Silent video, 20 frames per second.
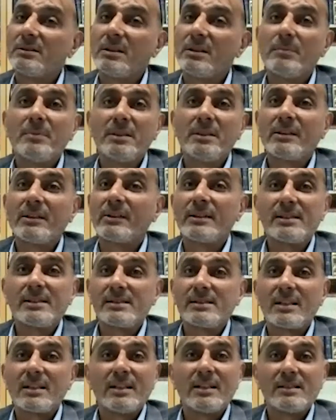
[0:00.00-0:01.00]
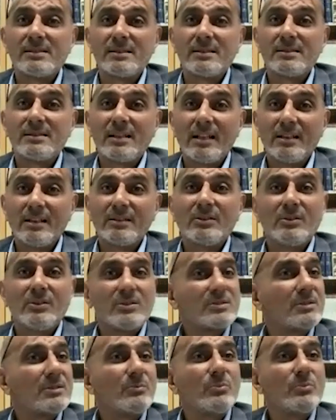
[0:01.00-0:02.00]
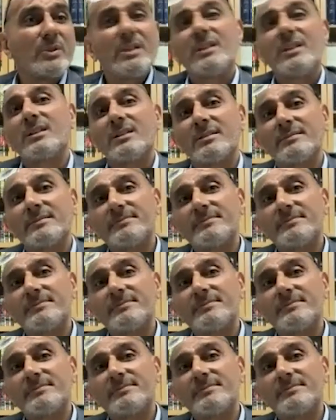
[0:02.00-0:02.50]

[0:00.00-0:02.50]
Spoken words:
Tirmidhi criticizes and calls them weak.